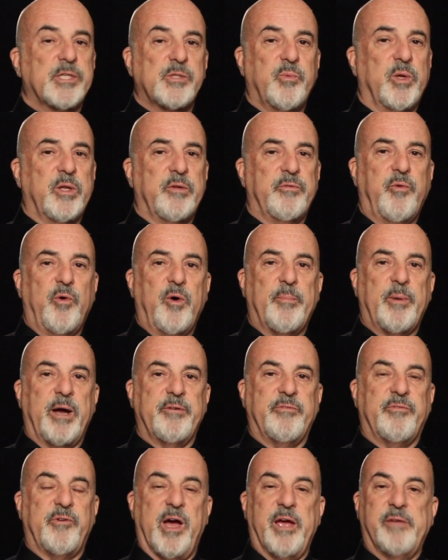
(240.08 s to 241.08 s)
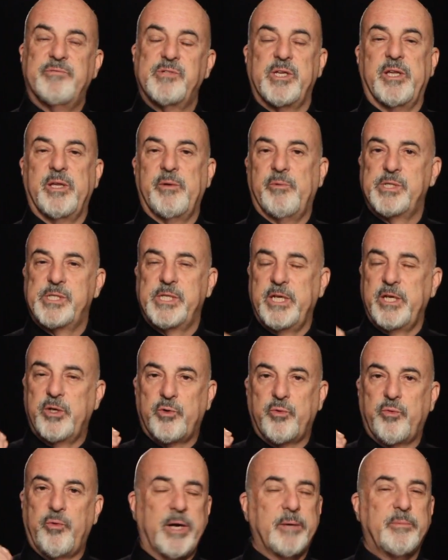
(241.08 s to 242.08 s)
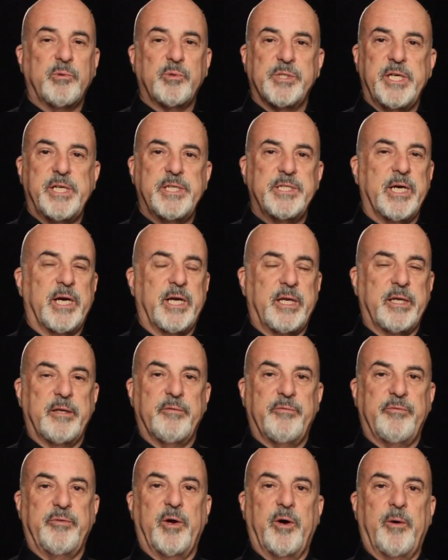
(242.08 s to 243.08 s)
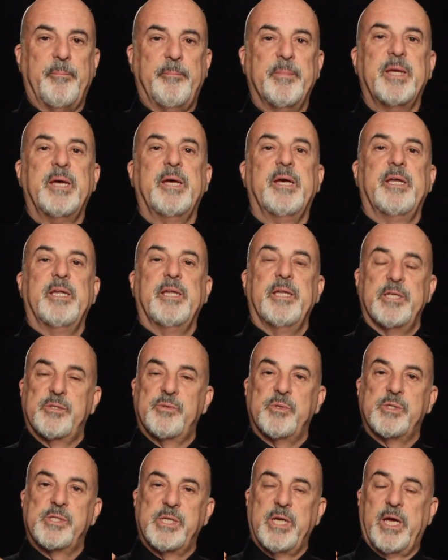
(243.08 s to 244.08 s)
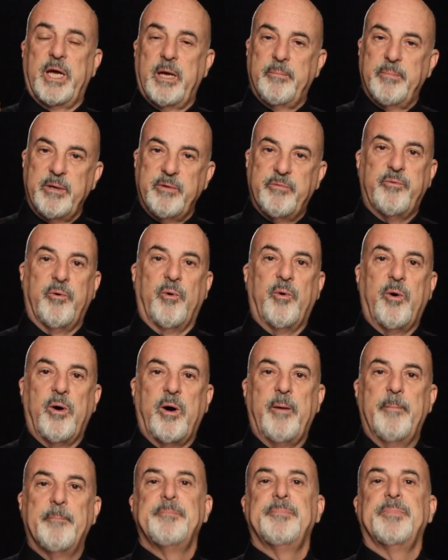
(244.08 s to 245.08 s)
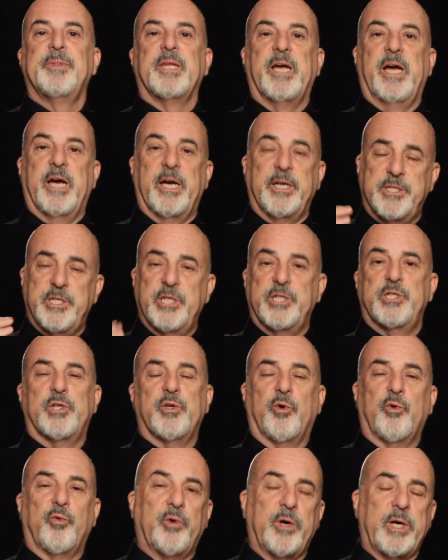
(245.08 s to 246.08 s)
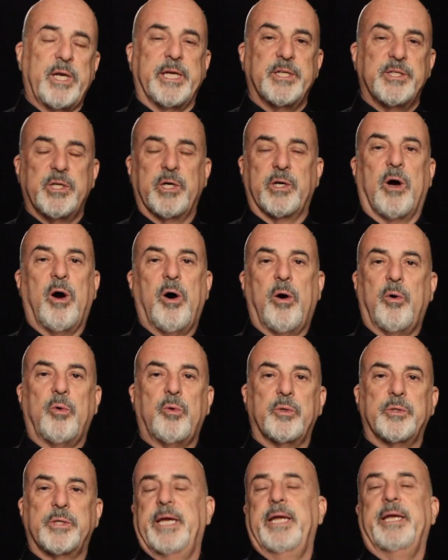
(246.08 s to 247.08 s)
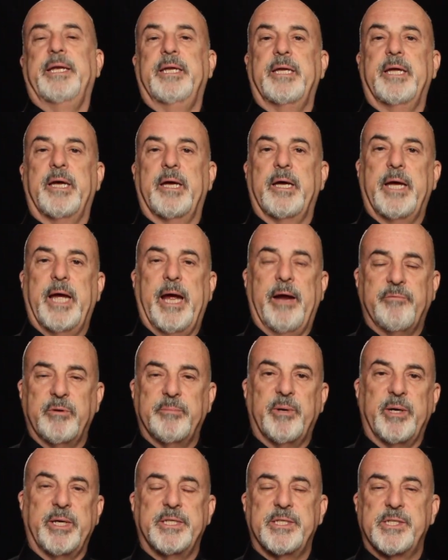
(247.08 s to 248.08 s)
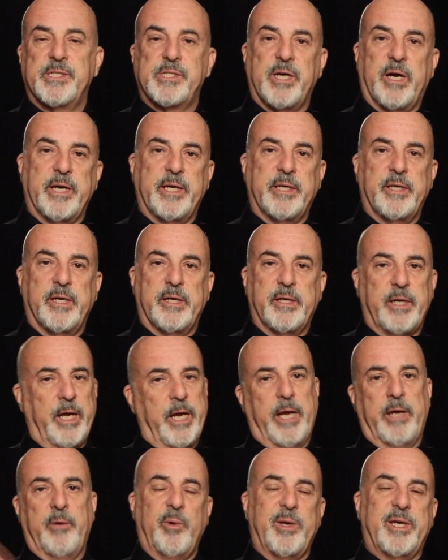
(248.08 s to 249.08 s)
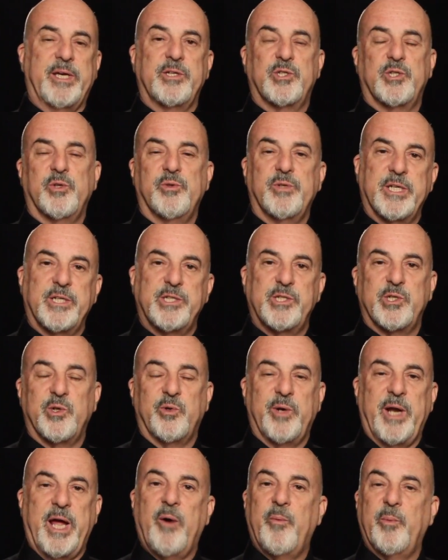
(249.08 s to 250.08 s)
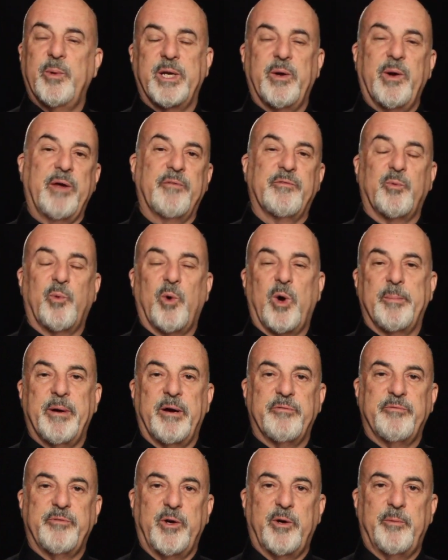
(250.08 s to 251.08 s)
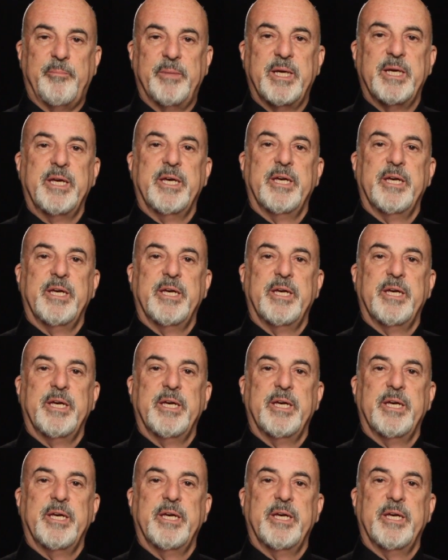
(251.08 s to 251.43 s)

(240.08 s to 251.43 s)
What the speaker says: this with a 4x5, so there was incredible detail in the film. This was before digital really took hold, and everybody decided that, hey, we could shoot digital now and we don't have to worry about film.